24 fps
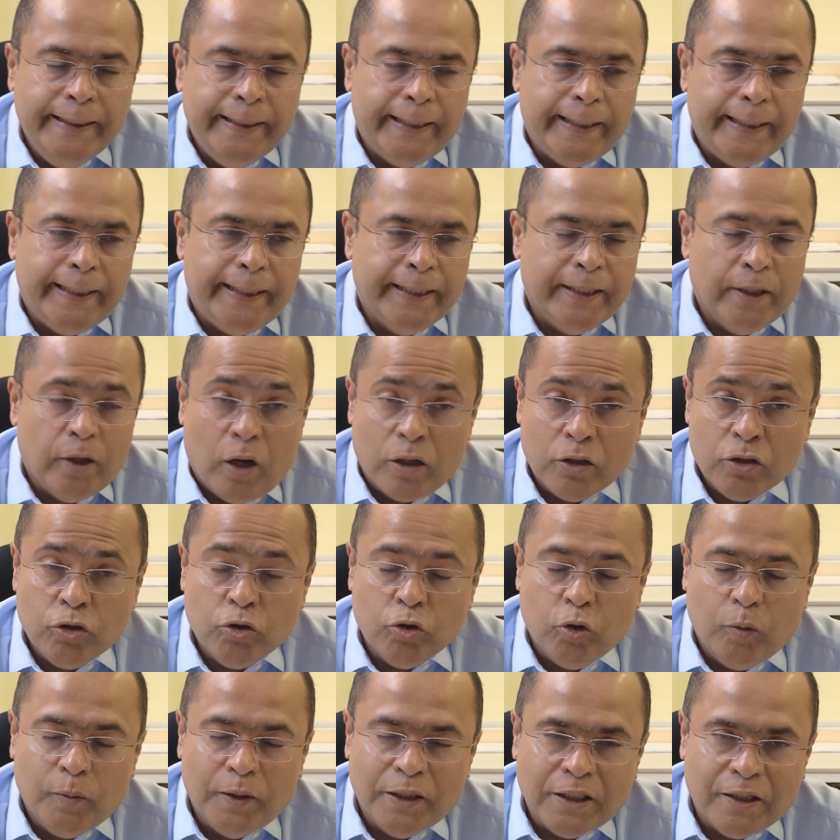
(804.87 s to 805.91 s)
Not
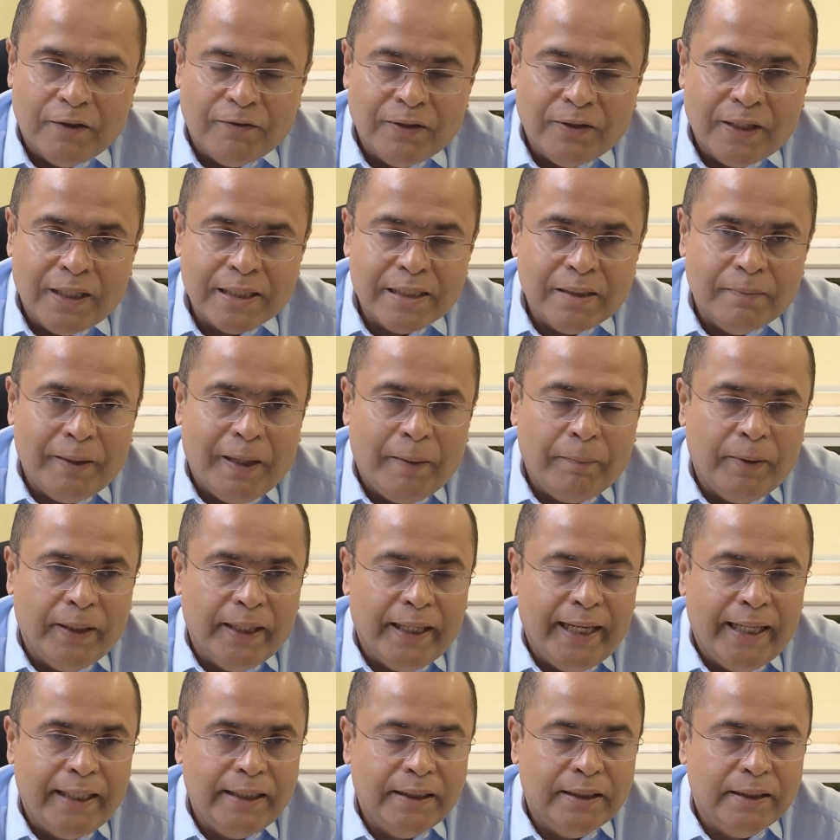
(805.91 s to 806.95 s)
so much of custom
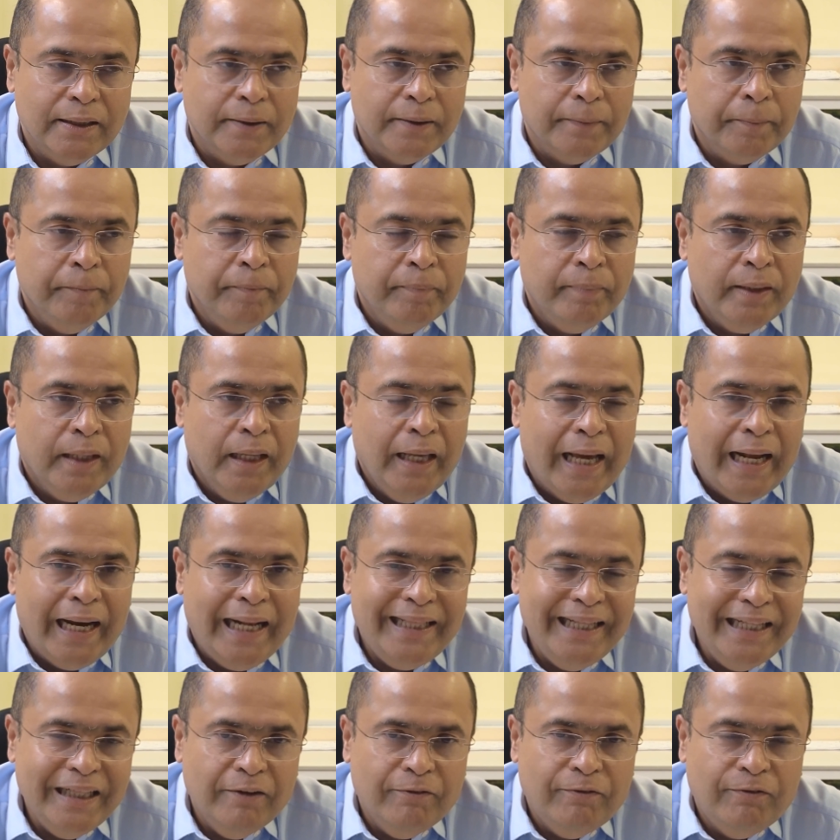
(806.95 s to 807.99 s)
application. And I
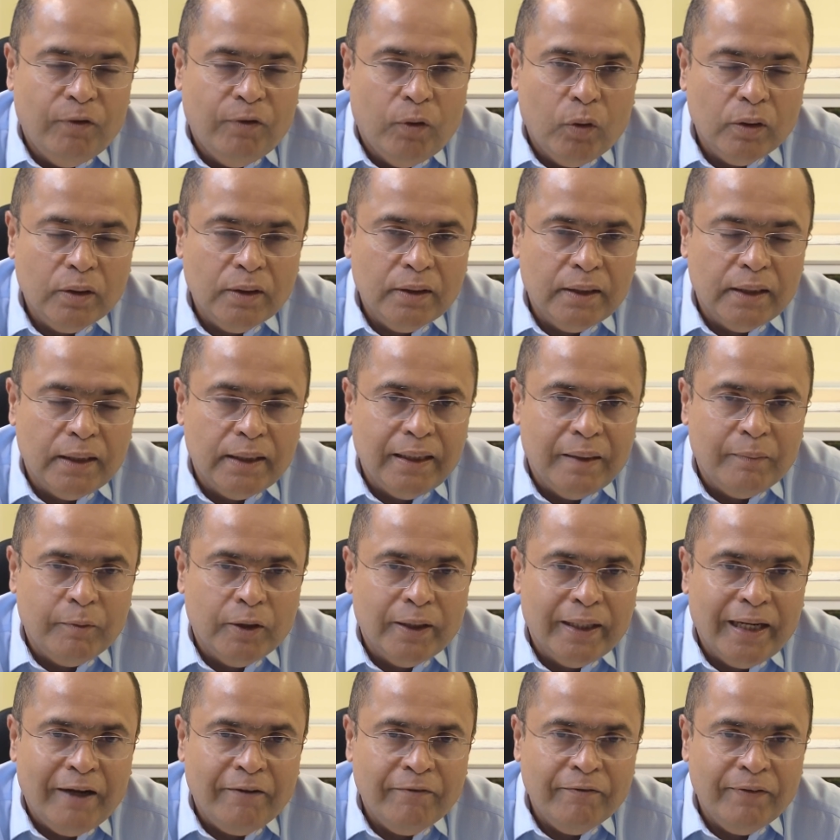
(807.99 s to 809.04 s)
think the fourth
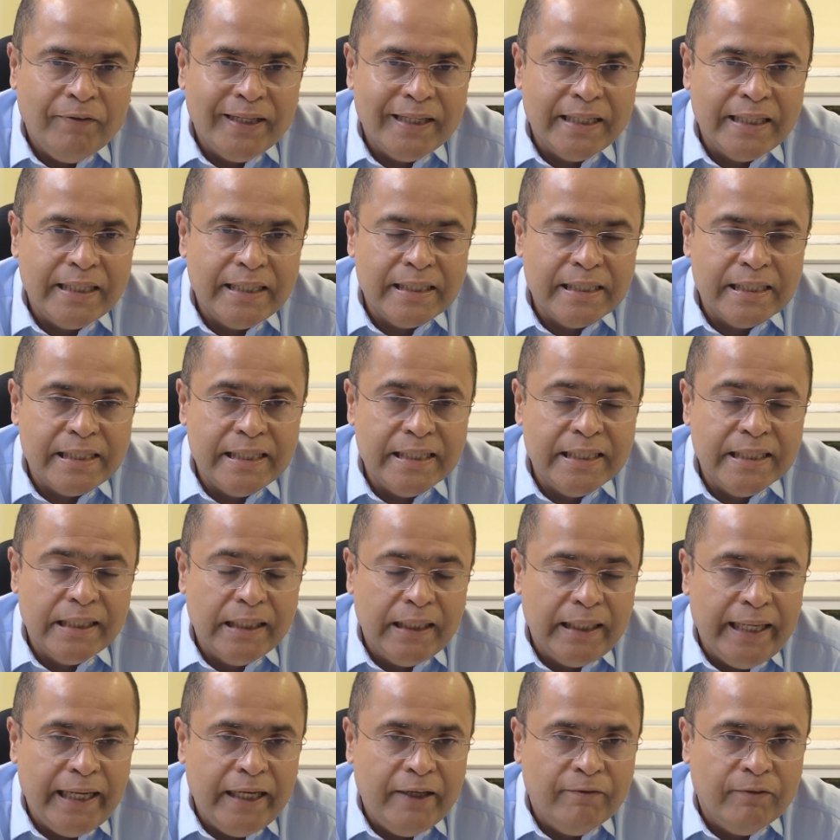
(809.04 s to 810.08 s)
demographic is digital
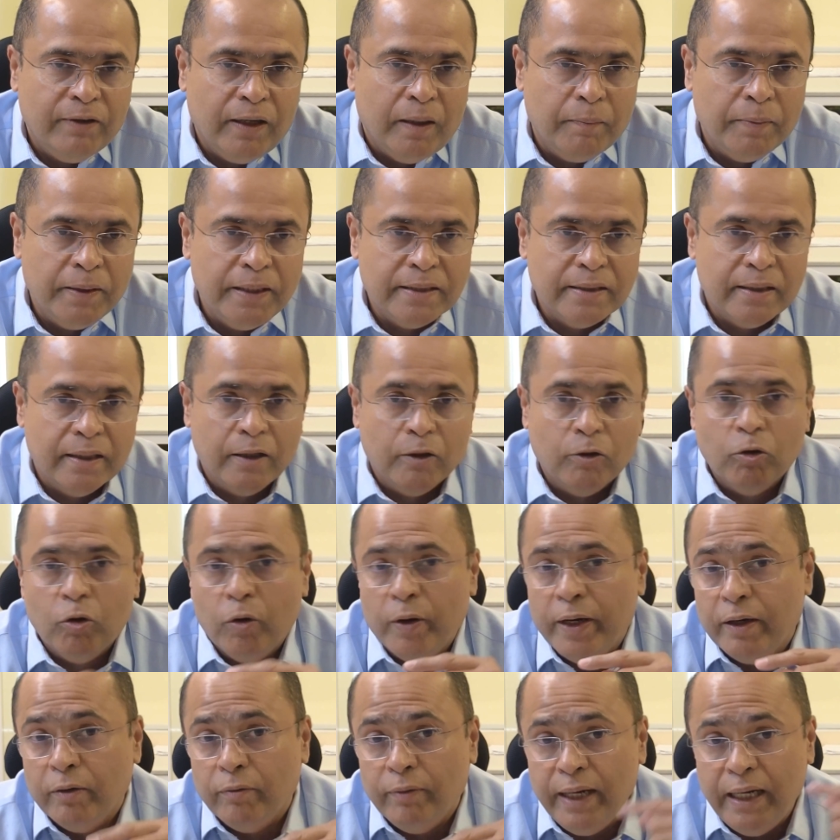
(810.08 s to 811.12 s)
native companies that are
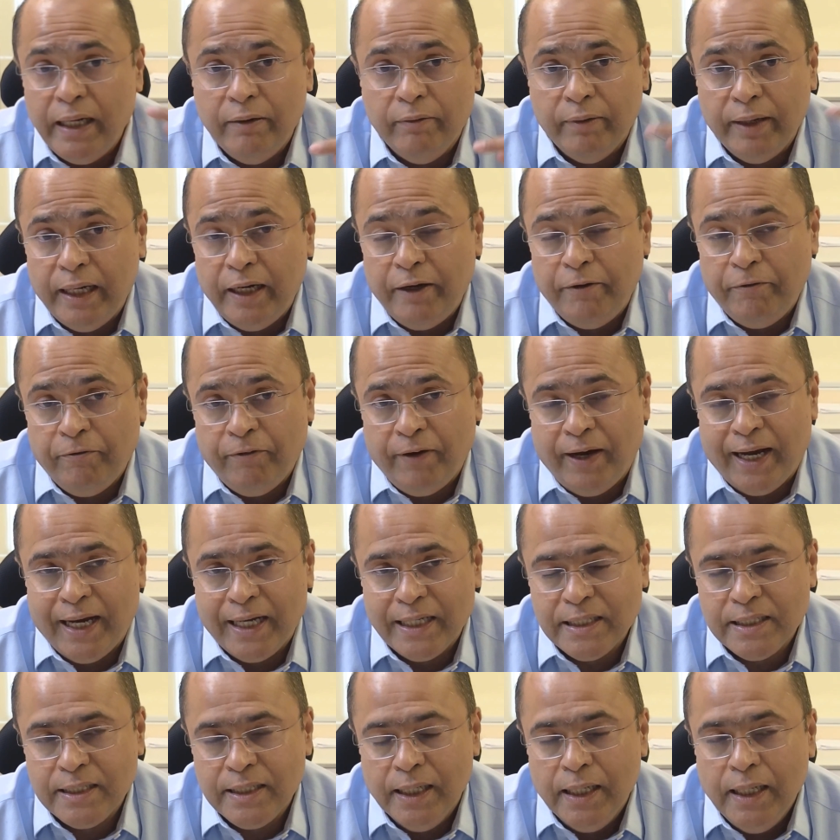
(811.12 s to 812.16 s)
growing really, really
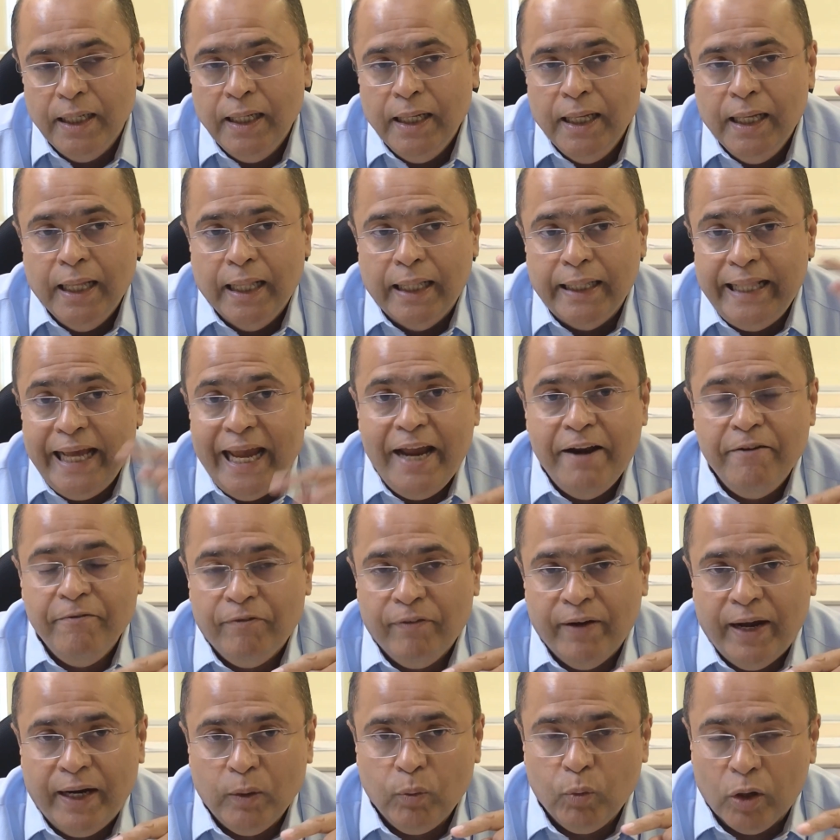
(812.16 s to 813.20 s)
fast. They, in
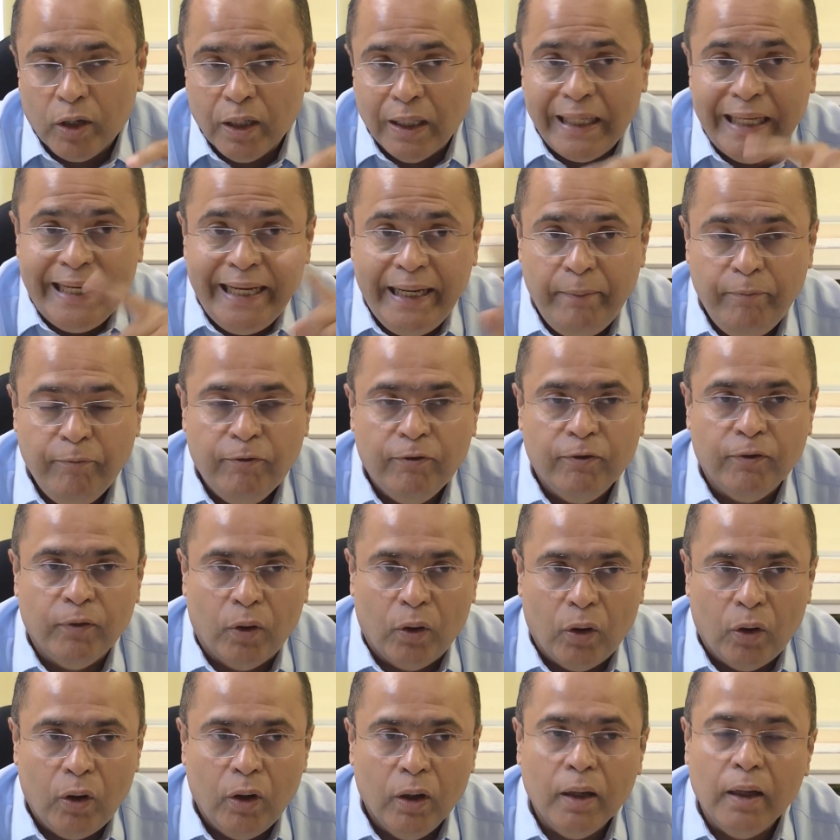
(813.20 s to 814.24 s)
fact, want to
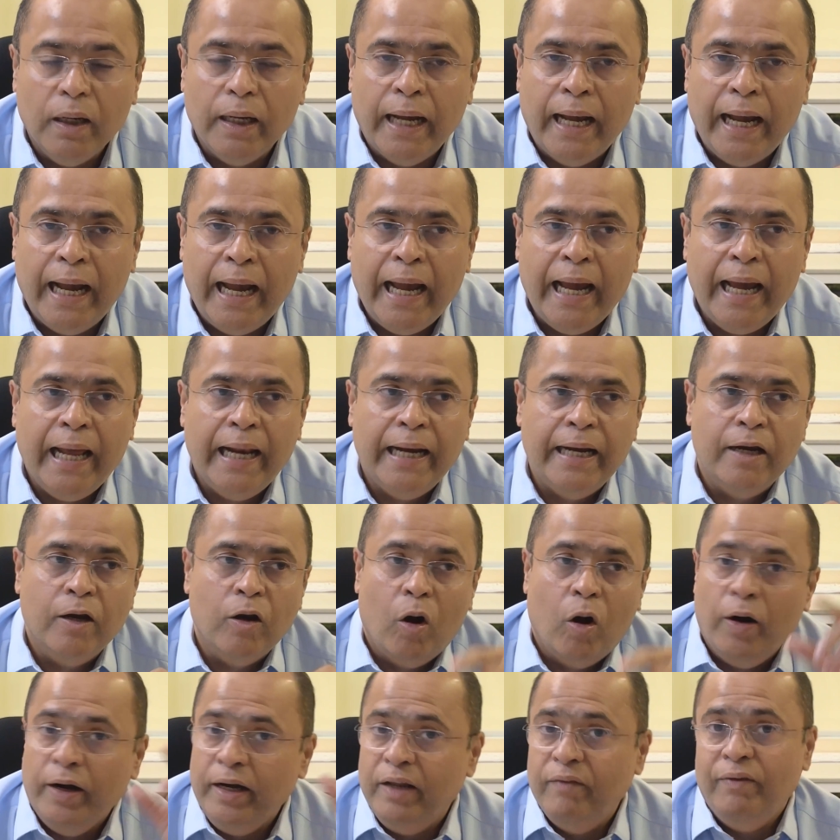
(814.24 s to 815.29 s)
leapfrog and
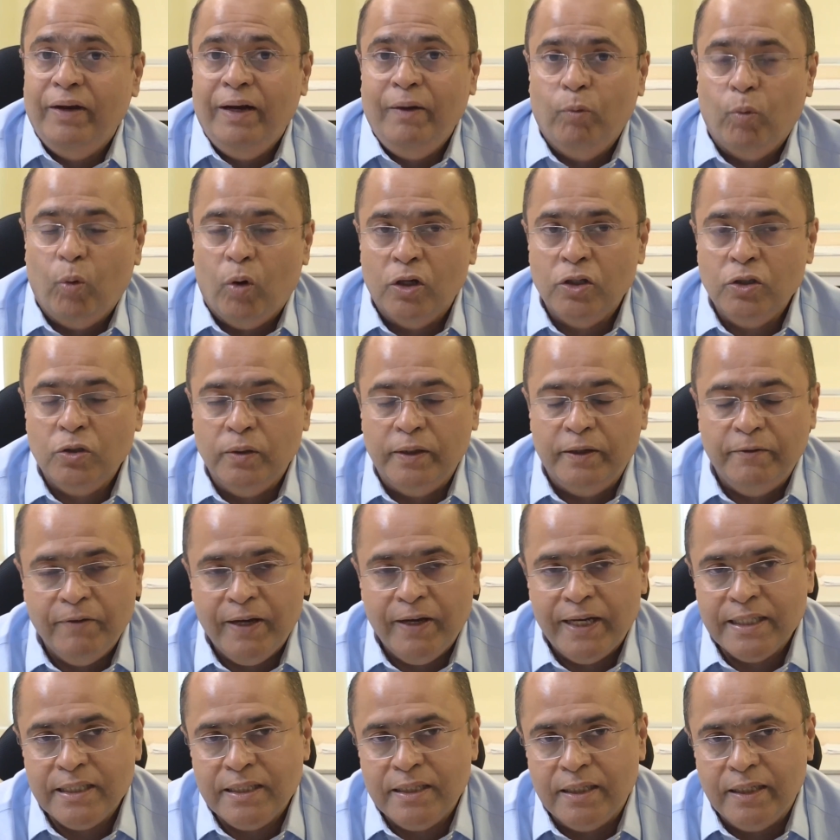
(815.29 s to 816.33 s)
not even want to
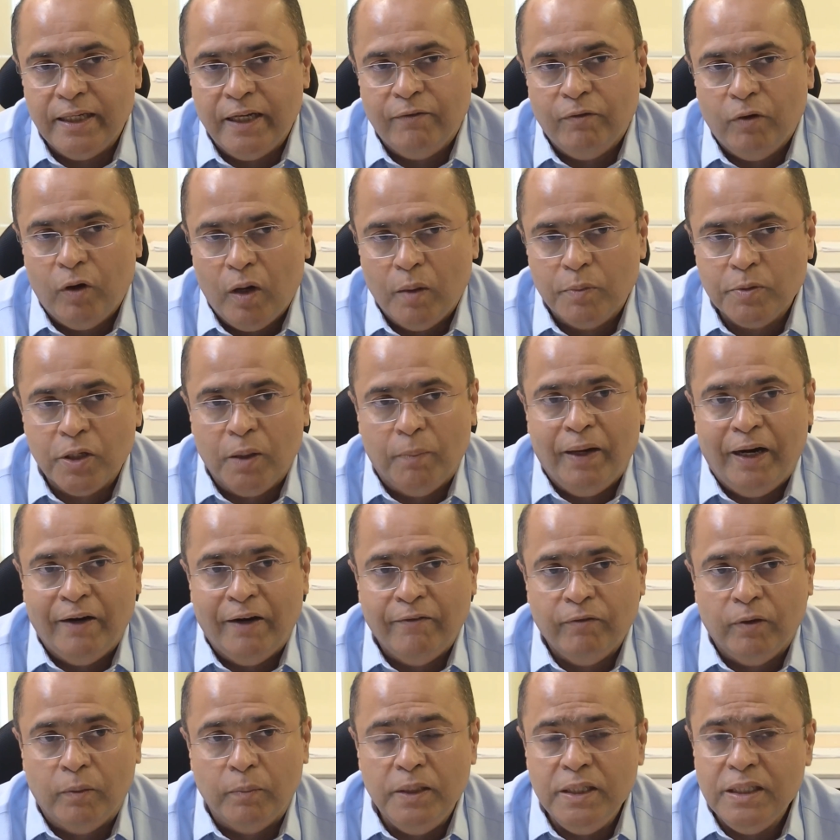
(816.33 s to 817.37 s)
invest in DevOps or
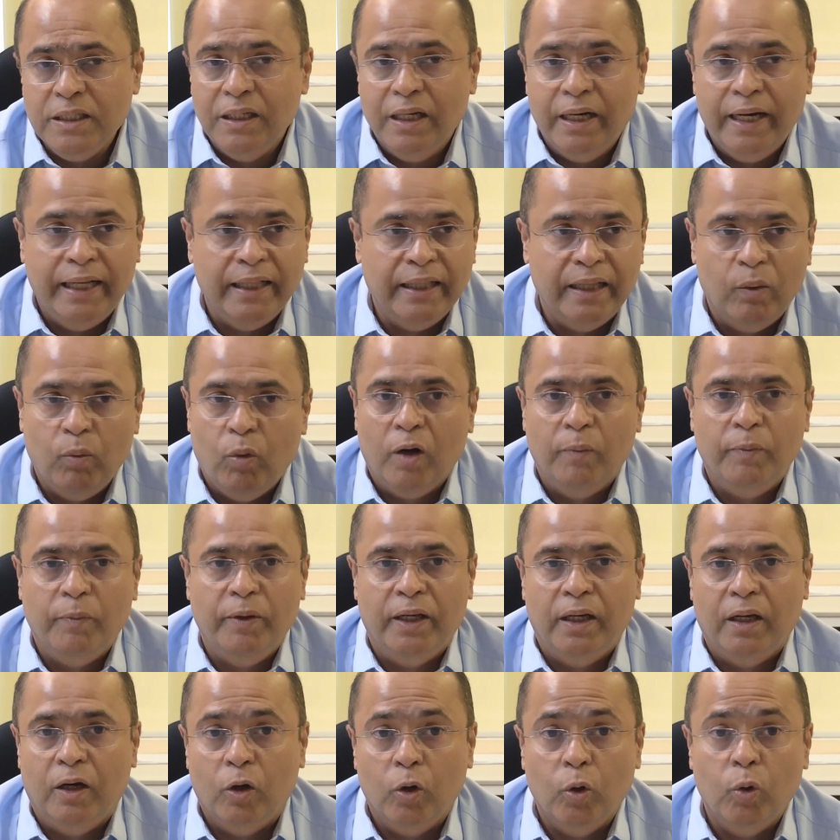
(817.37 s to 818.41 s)
platform engineering. They want to be in
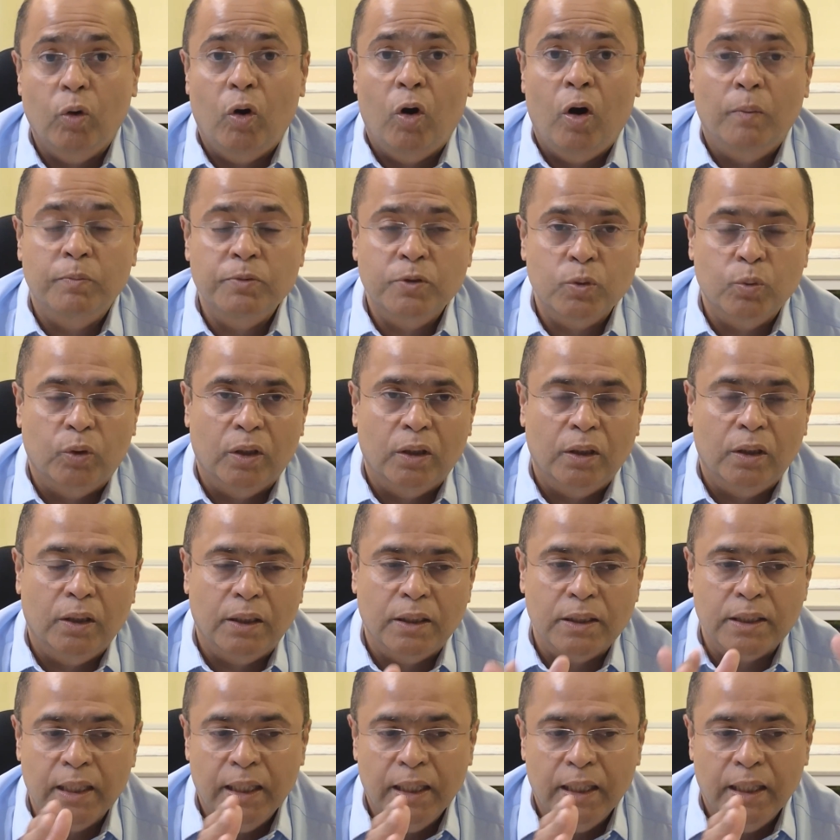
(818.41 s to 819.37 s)
a no ops world,